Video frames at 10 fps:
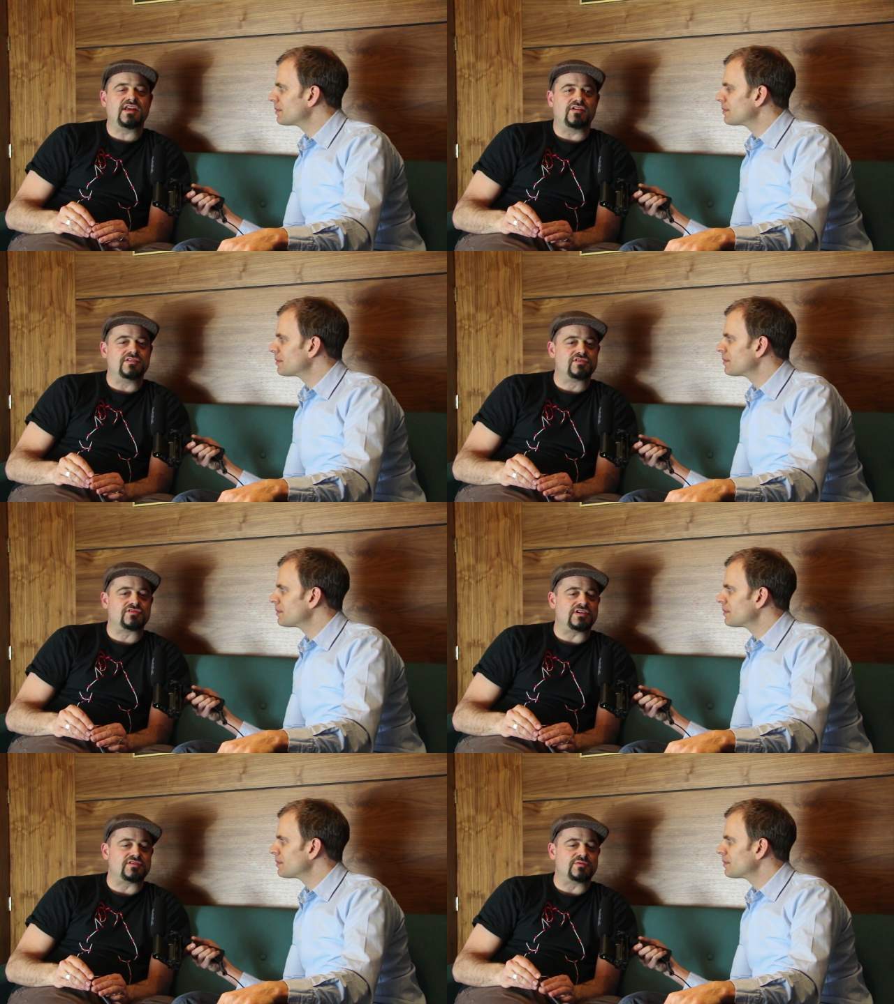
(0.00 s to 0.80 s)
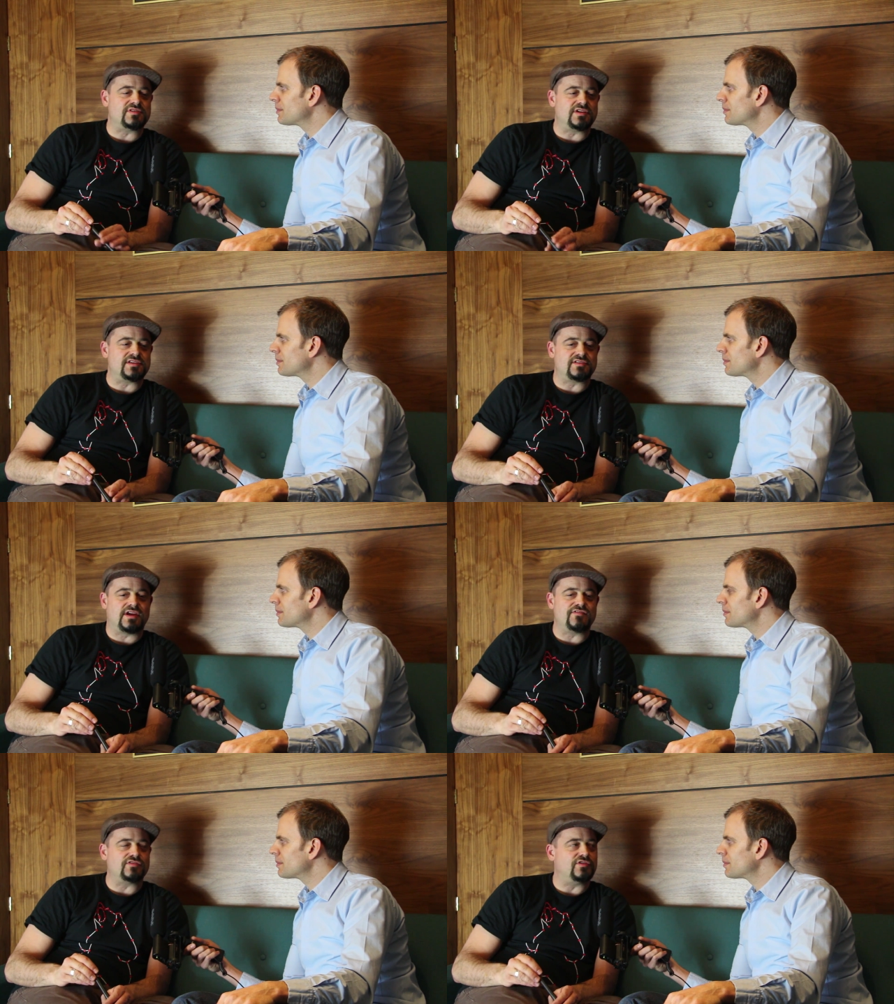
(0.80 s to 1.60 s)
Speaker 1: our industry, it's always nice to
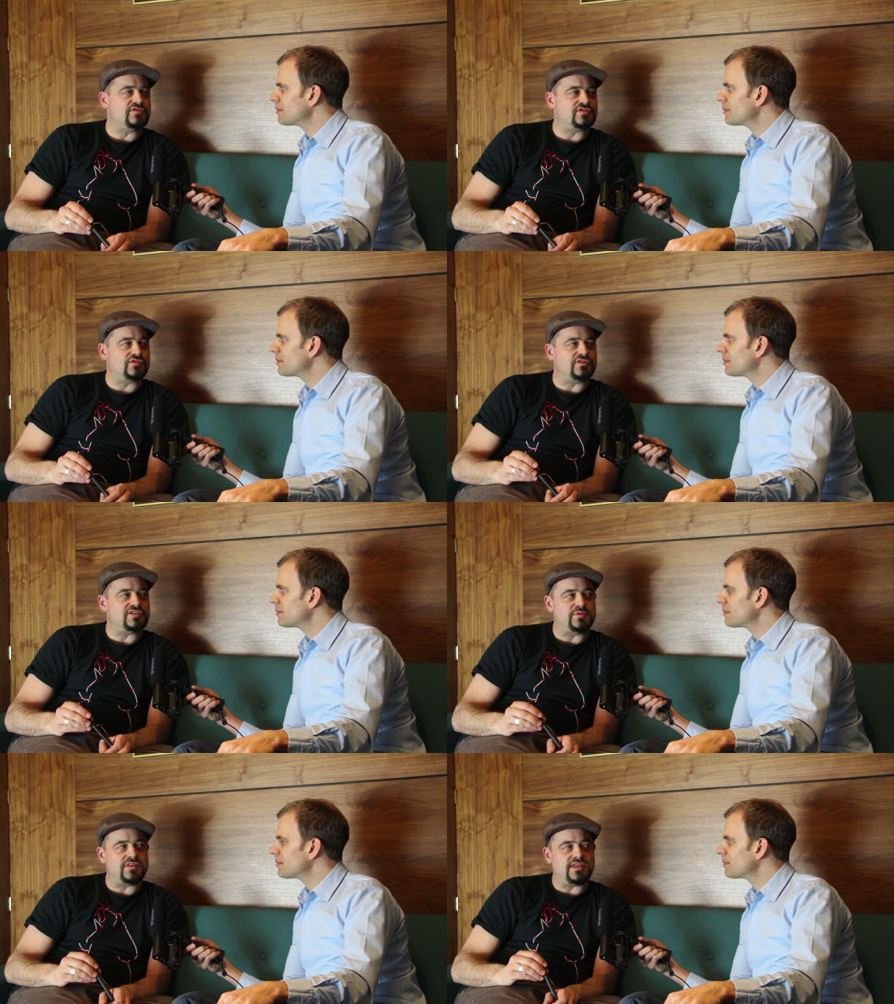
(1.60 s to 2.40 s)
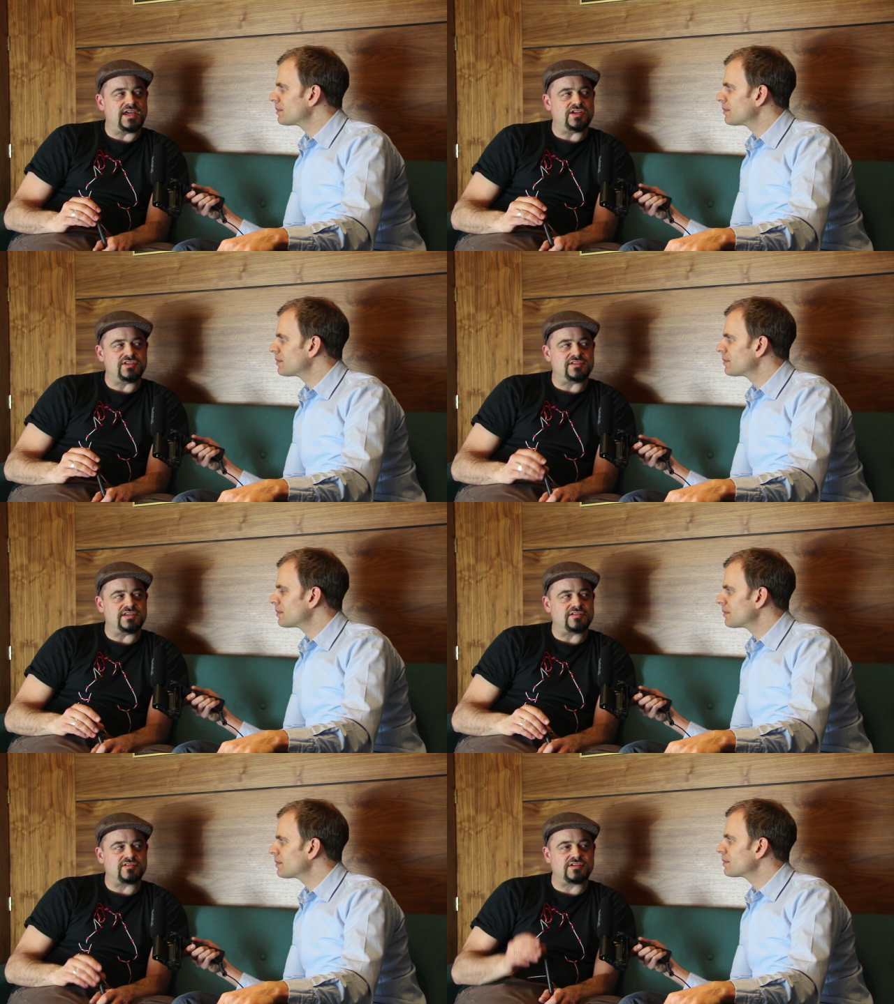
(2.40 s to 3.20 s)
have your own stories within the
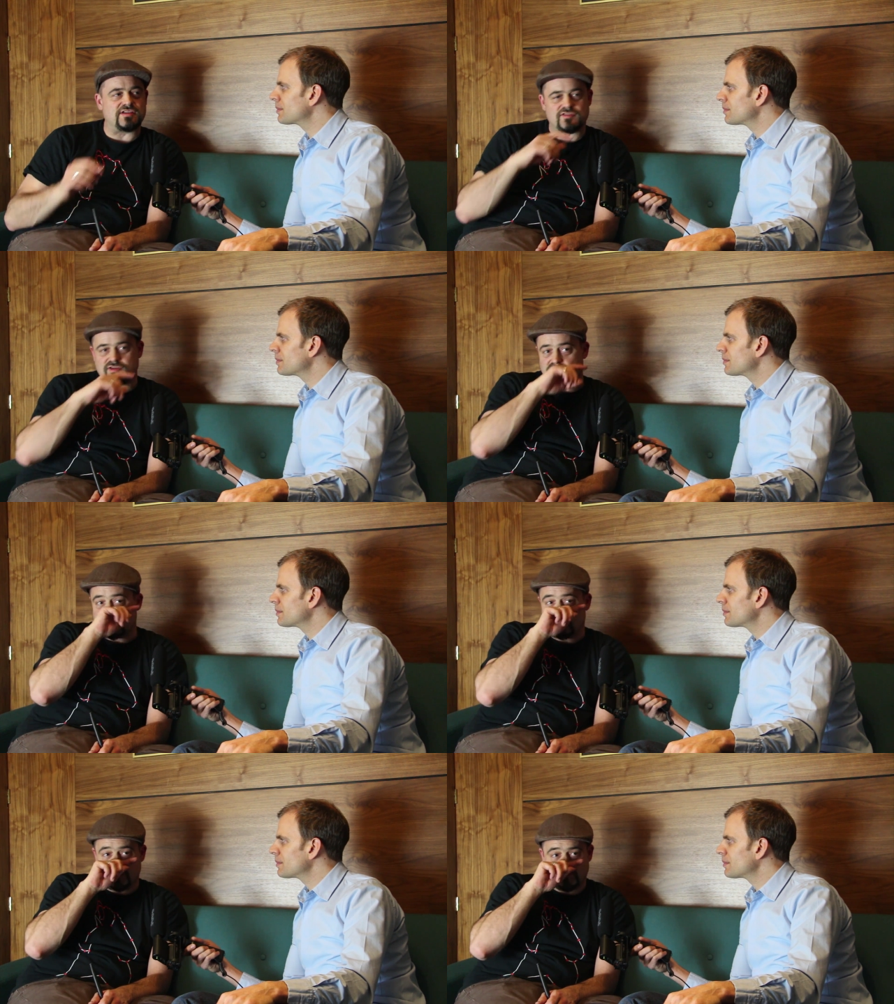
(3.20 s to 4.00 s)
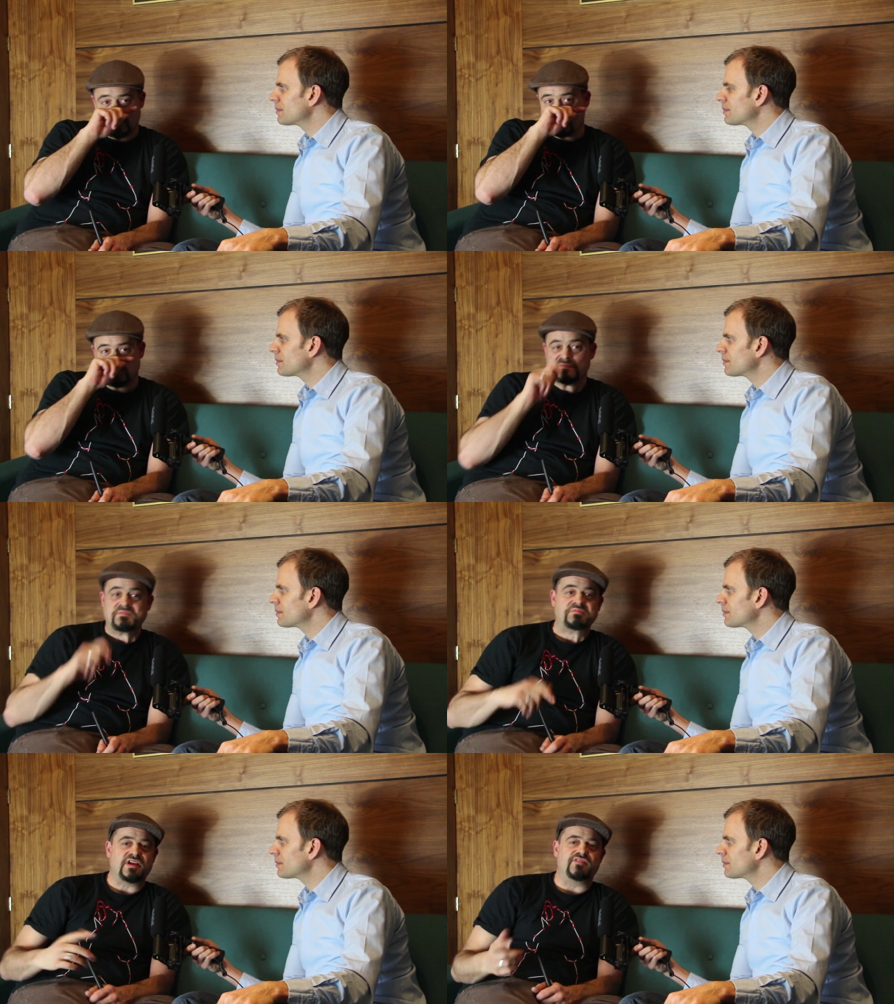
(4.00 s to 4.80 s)
agency to give you a little bit
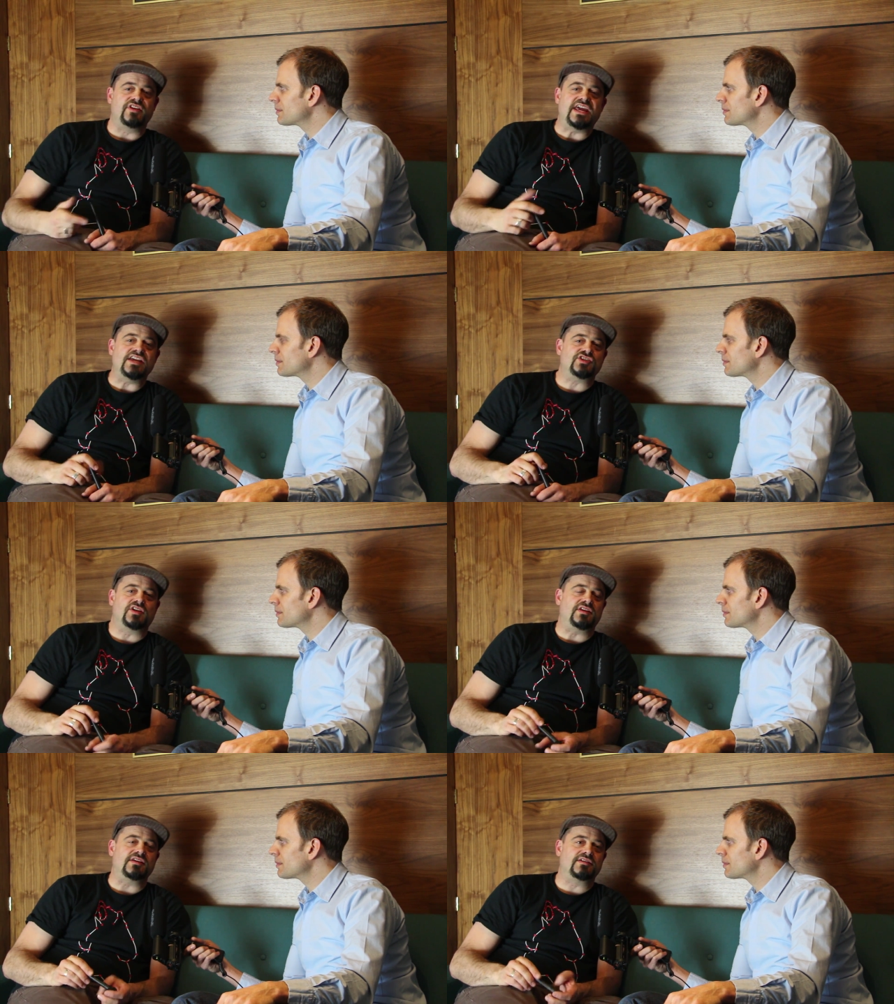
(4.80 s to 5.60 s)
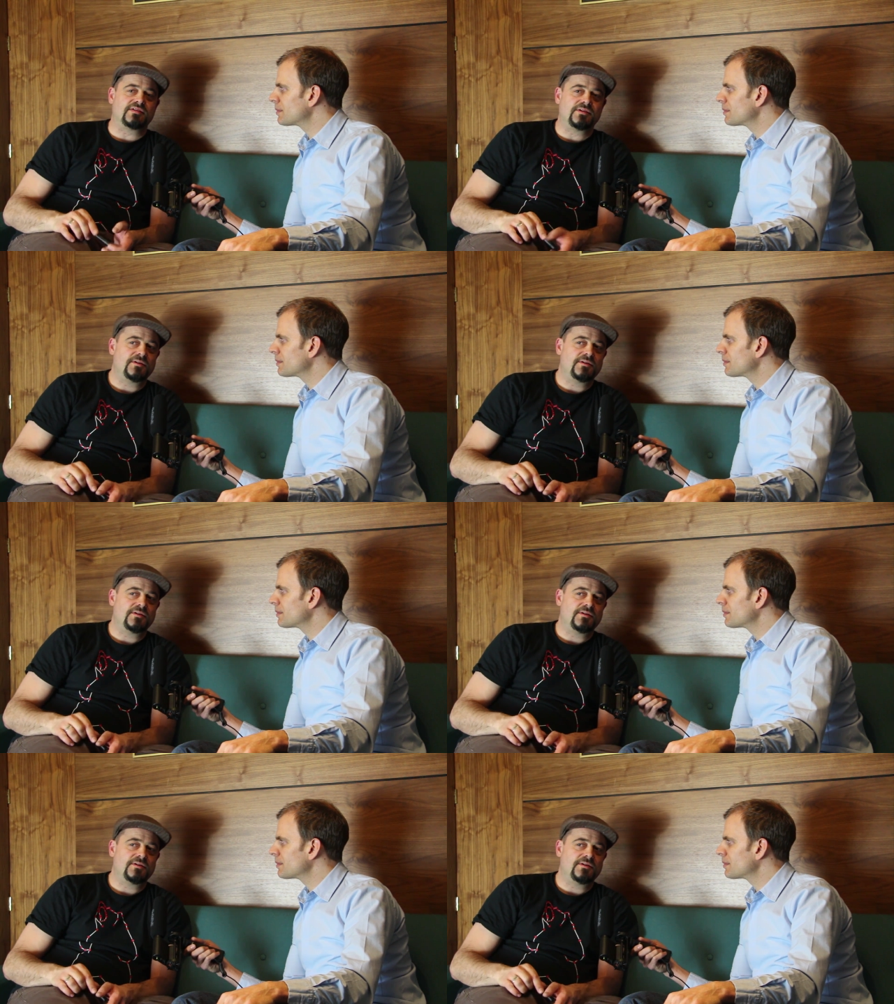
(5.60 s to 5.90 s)
of an edge, I think.